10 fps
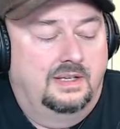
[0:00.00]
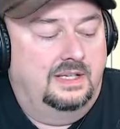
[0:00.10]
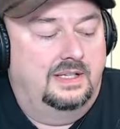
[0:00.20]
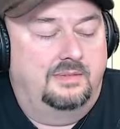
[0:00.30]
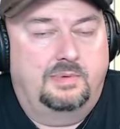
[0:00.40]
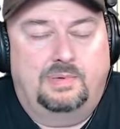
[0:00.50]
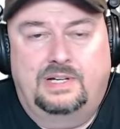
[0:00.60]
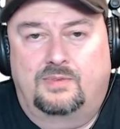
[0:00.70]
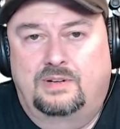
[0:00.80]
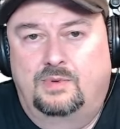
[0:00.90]
I've been
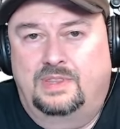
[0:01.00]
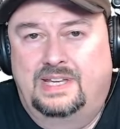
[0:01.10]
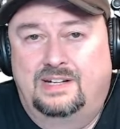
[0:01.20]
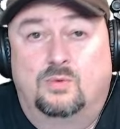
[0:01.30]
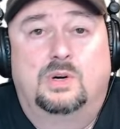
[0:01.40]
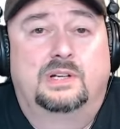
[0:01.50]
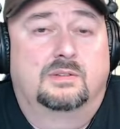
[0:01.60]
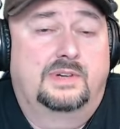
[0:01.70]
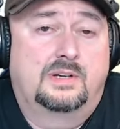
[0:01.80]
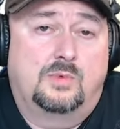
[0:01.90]
playing around with 9-to-1 or
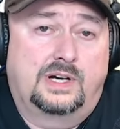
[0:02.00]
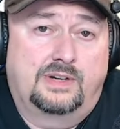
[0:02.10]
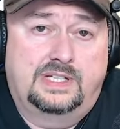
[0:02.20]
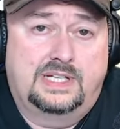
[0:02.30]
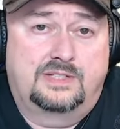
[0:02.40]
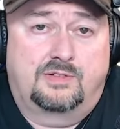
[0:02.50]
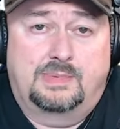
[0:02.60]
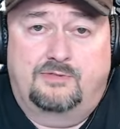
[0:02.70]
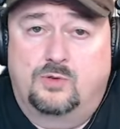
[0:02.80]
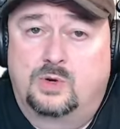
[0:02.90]
random wire antennas for
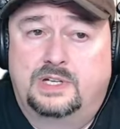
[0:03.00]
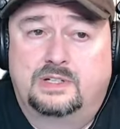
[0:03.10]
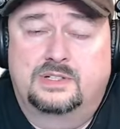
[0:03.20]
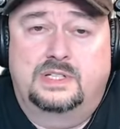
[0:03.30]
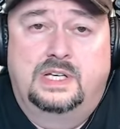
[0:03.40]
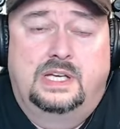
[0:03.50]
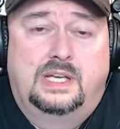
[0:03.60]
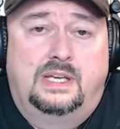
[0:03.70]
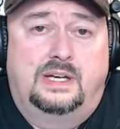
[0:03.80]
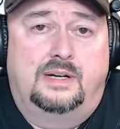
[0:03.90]
about 4 years.
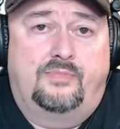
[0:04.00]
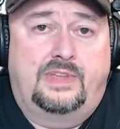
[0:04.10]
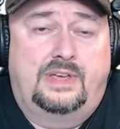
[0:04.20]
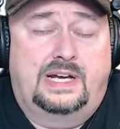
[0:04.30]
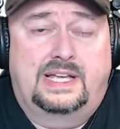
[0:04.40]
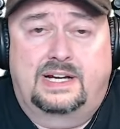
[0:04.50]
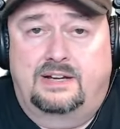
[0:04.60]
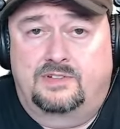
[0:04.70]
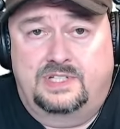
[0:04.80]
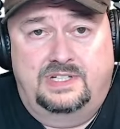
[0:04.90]
I had a lot of
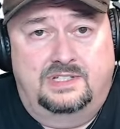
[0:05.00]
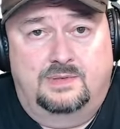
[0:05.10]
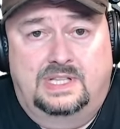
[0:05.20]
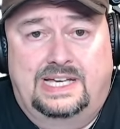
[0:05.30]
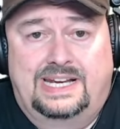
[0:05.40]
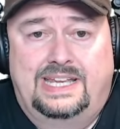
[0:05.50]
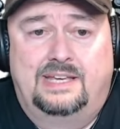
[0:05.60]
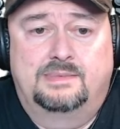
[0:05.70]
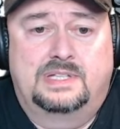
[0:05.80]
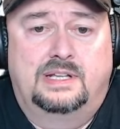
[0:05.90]
conversations with a lot of
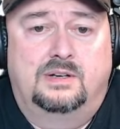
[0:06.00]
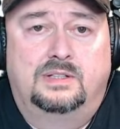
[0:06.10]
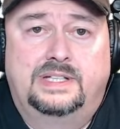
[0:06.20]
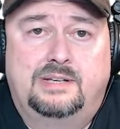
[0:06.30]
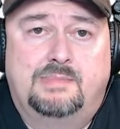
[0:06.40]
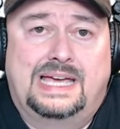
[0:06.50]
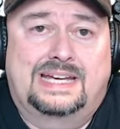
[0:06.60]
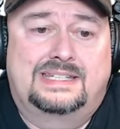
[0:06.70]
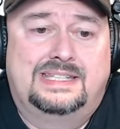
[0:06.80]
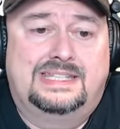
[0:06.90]
hams, and they all lead
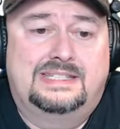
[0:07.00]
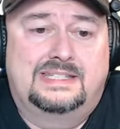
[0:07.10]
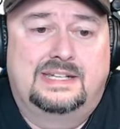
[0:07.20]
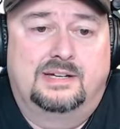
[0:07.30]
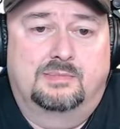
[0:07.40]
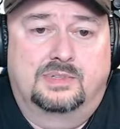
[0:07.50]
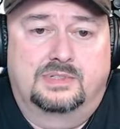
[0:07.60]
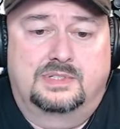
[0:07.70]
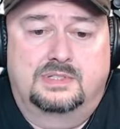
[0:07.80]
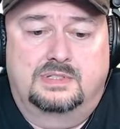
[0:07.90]
back to these
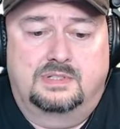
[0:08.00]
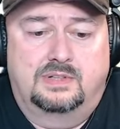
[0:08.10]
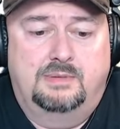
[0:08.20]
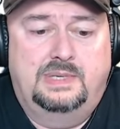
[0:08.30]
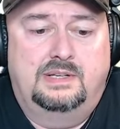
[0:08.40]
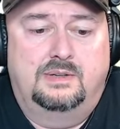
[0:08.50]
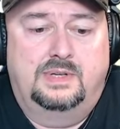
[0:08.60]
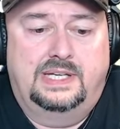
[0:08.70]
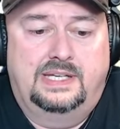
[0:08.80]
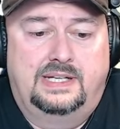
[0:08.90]
numbers. So let me go
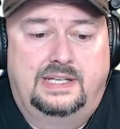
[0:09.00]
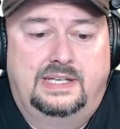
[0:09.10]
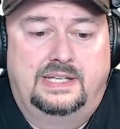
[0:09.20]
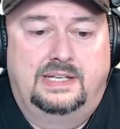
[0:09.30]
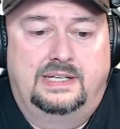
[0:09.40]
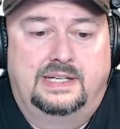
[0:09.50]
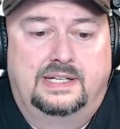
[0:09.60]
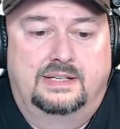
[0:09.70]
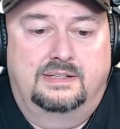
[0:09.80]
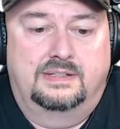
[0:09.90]
ahead
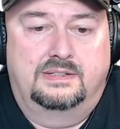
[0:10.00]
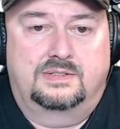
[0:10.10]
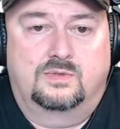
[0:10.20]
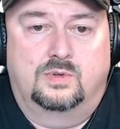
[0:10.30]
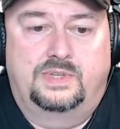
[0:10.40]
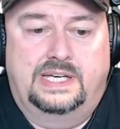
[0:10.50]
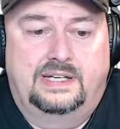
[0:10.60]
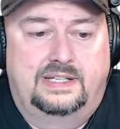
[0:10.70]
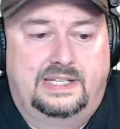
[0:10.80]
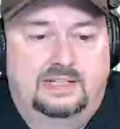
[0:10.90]
and scroll down
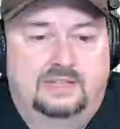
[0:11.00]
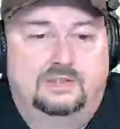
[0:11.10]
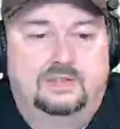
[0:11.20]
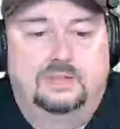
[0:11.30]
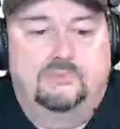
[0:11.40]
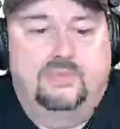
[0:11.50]
and take a look.